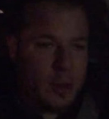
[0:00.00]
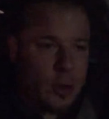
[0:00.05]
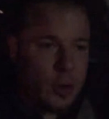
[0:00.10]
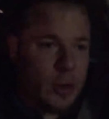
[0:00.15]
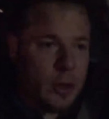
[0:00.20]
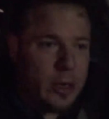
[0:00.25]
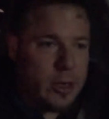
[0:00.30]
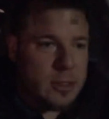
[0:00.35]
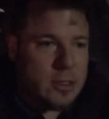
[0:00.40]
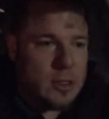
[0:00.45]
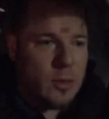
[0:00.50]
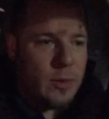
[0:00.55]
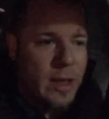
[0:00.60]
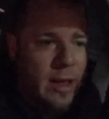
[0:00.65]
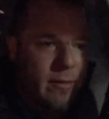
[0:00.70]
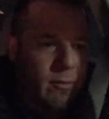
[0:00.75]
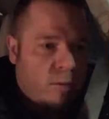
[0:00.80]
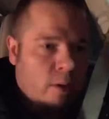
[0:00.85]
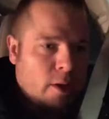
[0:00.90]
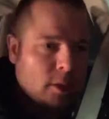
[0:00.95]
the new year. So we
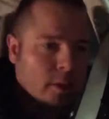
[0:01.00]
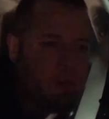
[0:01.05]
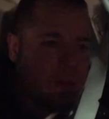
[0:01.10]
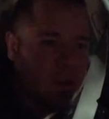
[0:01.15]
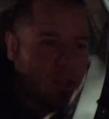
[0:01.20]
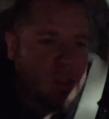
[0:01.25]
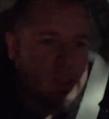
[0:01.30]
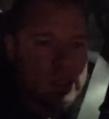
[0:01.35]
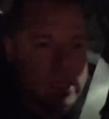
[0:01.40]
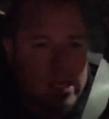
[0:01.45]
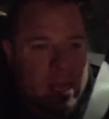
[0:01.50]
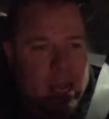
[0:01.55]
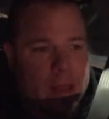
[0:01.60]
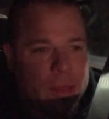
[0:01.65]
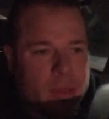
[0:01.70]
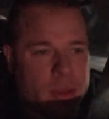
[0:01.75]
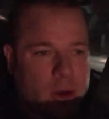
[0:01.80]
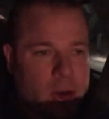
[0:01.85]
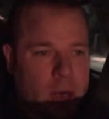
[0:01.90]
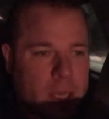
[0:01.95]
have reservations at
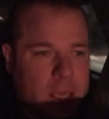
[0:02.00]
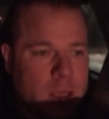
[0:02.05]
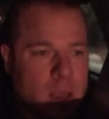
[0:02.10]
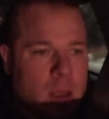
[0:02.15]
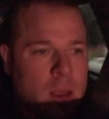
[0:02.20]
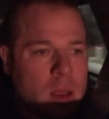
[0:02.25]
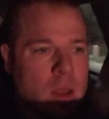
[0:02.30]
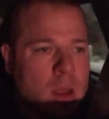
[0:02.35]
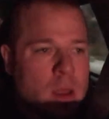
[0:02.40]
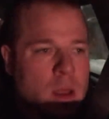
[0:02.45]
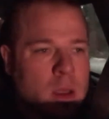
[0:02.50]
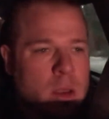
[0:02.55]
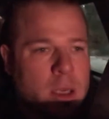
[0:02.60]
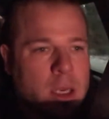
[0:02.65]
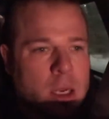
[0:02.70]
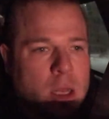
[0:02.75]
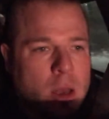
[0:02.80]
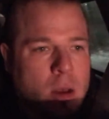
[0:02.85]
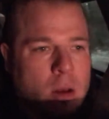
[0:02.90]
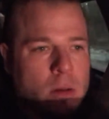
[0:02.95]
9:30.
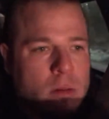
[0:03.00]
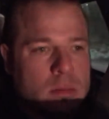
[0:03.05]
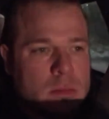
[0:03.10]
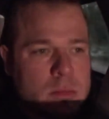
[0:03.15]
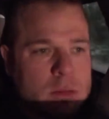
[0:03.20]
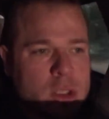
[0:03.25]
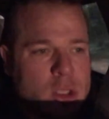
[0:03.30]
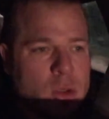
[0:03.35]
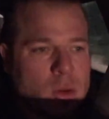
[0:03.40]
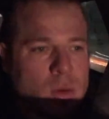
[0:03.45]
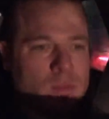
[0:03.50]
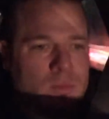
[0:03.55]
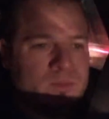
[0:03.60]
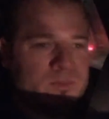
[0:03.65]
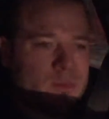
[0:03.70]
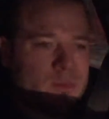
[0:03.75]
You know, two